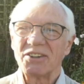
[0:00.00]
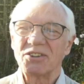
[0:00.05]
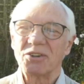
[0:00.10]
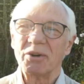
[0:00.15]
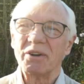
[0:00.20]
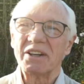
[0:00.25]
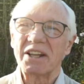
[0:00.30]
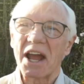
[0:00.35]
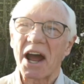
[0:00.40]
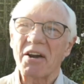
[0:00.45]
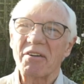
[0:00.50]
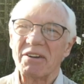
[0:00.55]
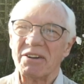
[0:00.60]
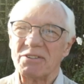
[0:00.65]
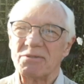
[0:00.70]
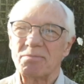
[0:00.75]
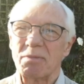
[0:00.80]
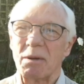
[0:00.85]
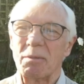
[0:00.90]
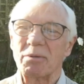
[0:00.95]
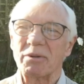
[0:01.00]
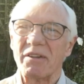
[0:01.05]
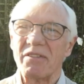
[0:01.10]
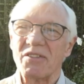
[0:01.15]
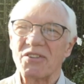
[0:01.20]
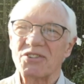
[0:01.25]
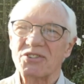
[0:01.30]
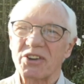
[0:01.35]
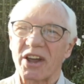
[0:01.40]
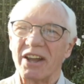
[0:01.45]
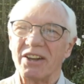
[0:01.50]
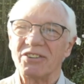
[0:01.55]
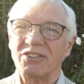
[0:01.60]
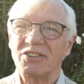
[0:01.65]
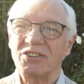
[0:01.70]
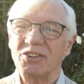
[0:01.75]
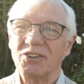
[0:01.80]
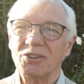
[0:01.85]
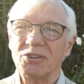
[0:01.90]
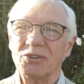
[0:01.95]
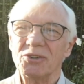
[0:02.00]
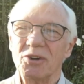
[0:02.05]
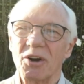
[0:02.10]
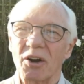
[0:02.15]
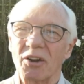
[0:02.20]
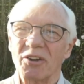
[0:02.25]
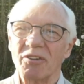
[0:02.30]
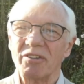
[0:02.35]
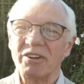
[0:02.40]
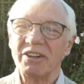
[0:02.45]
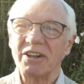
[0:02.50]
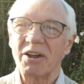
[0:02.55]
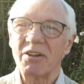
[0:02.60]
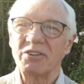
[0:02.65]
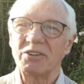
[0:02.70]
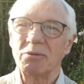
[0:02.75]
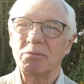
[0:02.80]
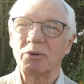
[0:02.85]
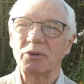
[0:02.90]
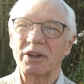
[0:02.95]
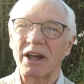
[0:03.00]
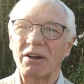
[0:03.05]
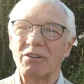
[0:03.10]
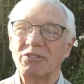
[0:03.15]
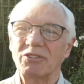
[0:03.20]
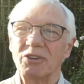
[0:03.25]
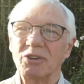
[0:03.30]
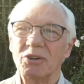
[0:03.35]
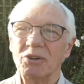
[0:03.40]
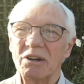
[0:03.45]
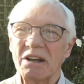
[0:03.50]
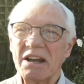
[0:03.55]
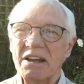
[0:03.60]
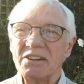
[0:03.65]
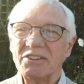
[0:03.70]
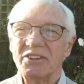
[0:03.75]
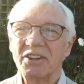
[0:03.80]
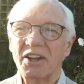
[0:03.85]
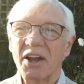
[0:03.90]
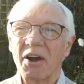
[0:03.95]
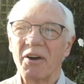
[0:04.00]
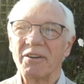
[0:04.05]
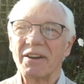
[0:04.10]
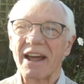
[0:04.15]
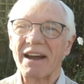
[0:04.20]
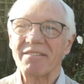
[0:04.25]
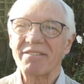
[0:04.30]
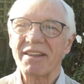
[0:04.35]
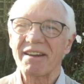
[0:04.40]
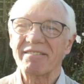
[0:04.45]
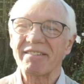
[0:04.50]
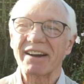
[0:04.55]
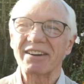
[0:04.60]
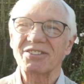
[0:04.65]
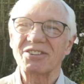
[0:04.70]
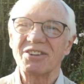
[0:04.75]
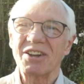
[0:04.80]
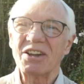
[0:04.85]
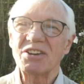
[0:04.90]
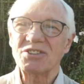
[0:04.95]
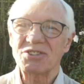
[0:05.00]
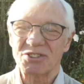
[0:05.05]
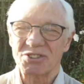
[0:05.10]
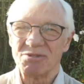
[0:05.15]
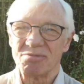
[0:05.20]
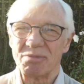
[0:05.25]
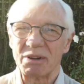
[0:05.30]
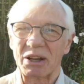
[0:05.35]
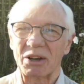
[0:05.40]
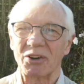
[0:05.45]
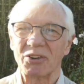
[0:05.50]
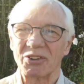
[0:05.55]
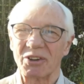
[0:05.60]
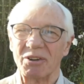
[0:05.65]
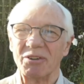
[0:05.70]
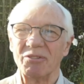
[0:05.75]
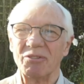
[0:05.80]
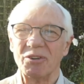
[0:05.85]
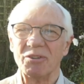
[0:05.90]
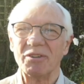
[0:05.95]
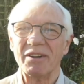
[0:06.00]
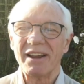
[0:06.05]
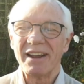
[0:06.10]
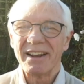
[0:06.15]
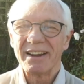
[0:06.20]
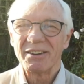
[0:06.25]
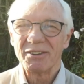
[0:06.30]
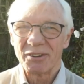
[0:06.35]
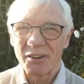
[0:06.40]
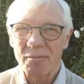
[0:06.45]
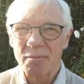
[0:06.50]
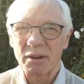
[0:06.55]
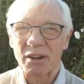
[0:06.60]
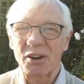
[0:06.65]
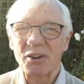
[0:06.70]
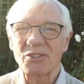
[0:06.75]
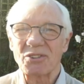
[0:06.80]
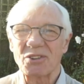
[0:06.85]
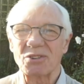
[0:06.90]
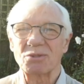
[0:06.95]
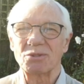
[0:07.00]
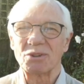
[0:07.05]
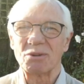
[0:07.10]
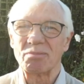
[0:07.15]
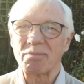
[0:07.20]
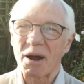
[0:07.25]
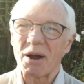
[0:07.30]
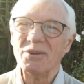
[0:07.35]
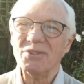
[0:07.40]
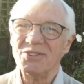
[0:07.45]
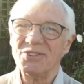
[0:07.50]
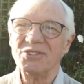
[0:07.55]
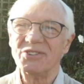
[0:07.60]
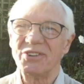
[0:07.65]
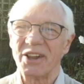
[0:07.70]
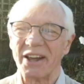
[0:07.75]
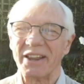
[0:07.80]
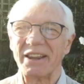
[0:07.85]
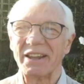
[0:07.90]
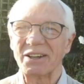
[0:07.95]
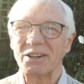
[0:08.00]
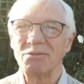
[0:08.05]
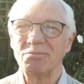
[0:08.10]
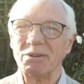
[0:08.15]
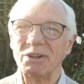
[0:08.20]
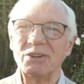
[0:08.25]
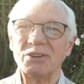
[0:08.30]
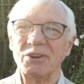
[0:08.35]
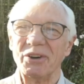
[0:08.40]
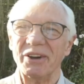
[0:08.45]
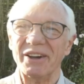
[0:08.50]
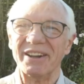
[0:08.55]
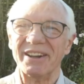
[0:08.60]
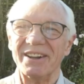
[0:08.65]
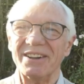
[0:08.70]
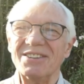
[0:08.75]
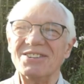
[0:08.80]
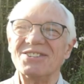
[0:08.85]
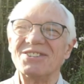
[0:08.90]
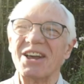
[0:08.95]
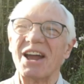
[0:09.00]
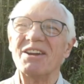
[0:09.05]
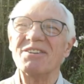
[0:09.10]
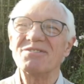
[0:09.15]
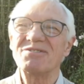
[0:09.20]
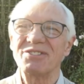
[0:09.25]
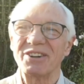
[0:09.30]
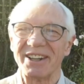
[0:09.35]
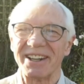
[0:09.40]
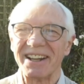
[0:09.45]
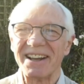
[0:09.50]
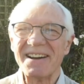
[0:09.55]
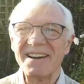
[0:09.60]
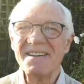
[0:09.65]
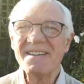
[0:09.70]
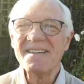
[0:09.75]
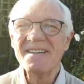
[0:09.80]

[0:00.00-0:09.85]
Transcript: to encourage people in the state to, on a video that he put out, to go and have their vaccination, because it would, you know, because this was a bones day, they could be doing it safely.